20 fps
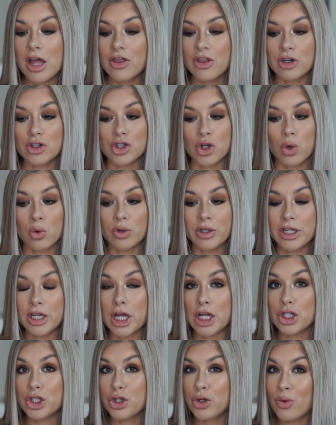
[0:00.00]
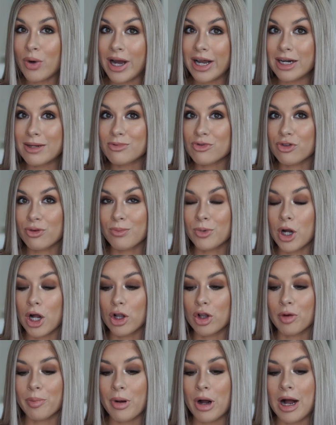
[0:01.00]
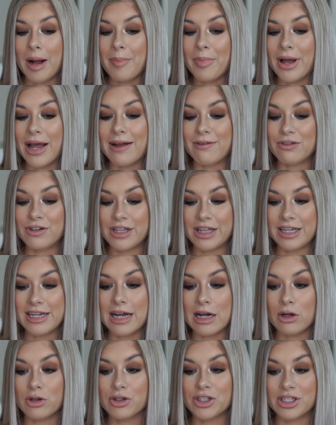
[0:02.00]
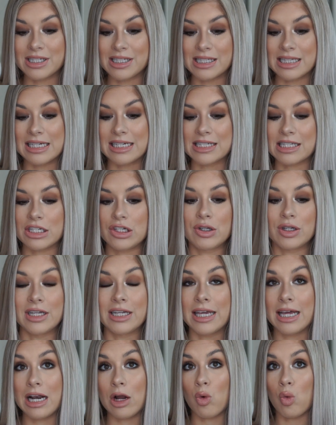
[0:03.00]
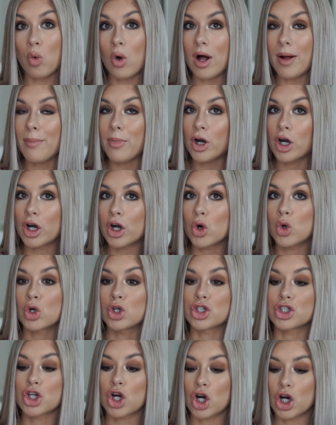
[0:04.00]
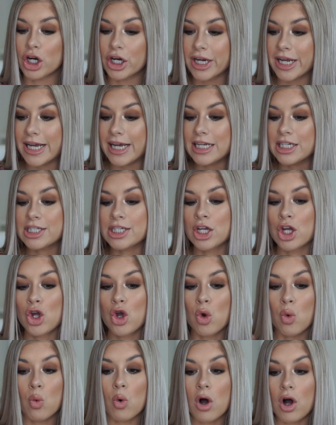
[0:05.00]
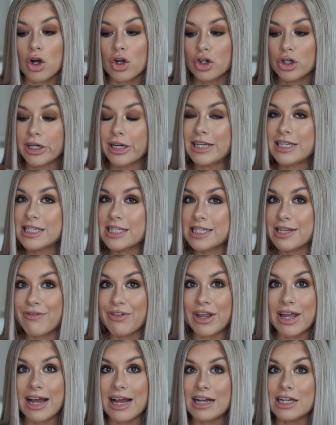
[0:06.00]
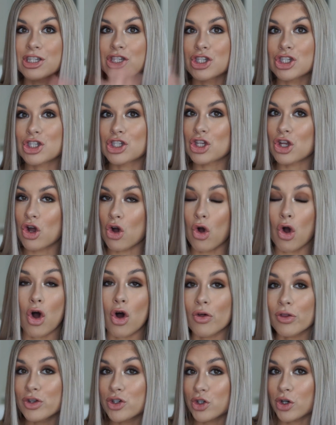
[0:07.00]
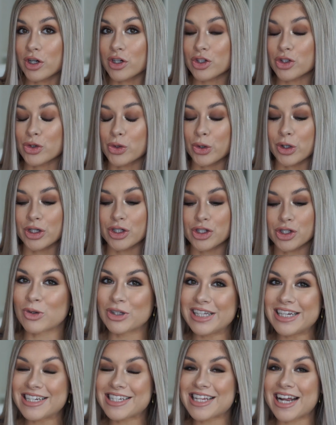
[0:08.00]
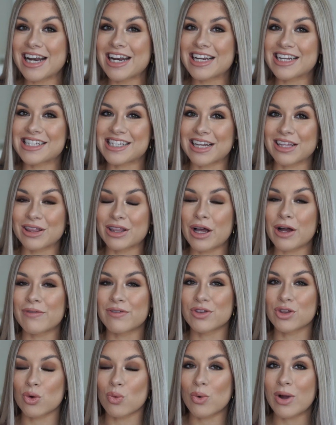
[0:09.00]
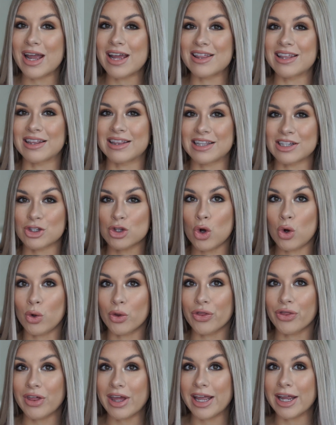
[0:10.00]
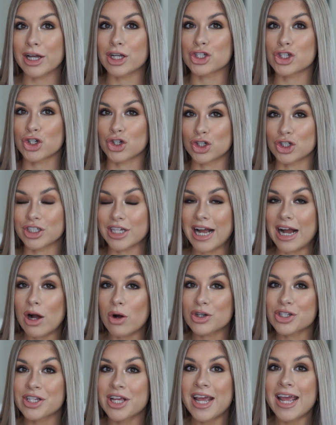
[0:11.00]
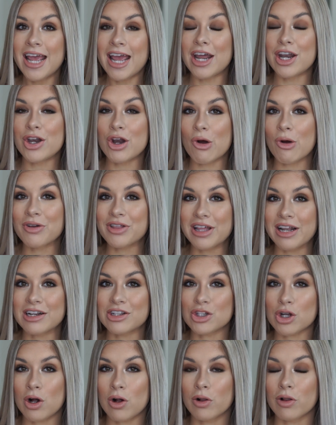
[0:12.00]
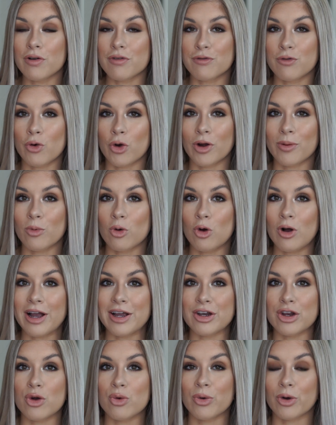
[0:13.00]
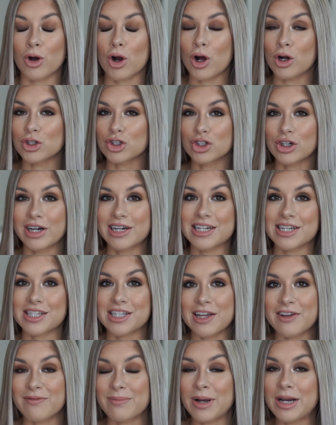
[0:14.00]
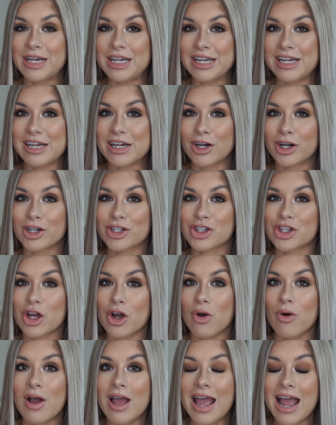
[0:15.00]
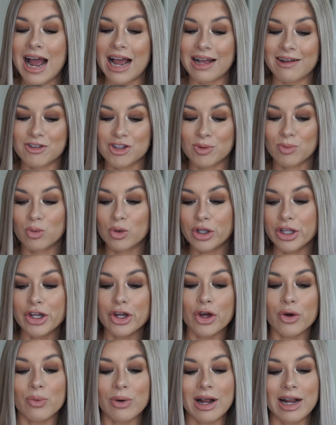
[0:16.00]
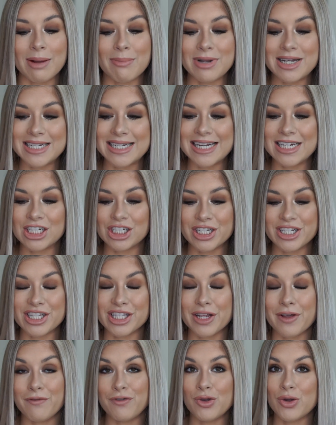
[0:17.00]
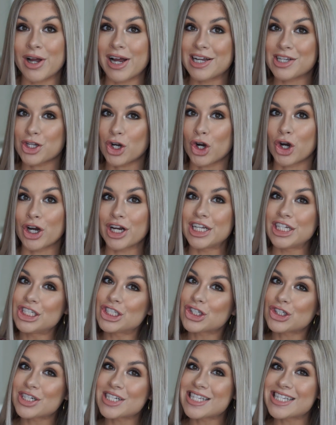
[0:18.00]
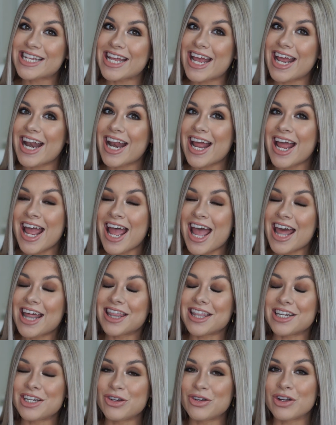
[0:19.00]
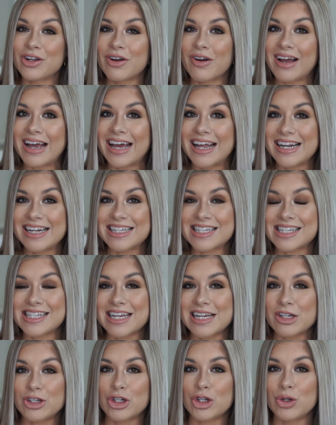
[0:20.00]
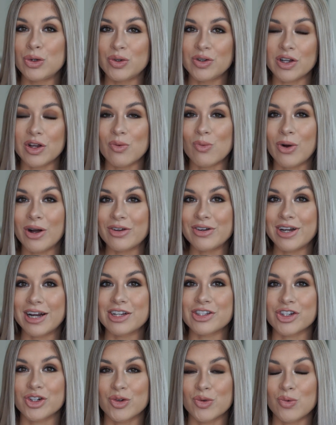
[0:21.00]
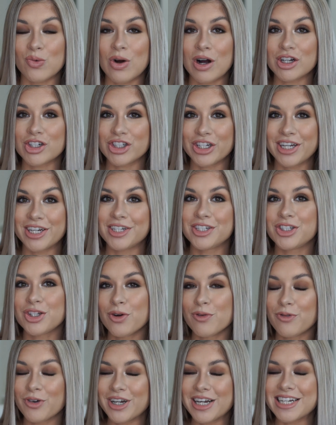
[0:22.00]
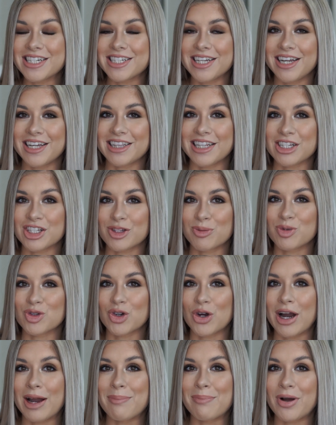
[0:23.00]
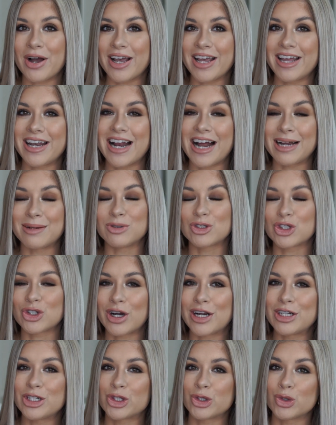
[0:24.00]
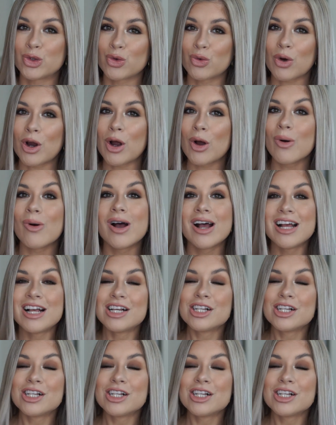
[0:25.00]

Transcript: There's only two items from Colourpop, but everything else is things that you can get at Walmart or Target, Walgreens, CVS, all the drugstores. I'm really excited because I love the way that this whole thing turned out, and knowing that it's all affordable, I know we're all trying to save money here, so I have some really good recommendations. If you guys are interested, then you can go ahead and stay tuned, and while you guys are watching, don't forget to hit that subscribe button. I'm trying to grow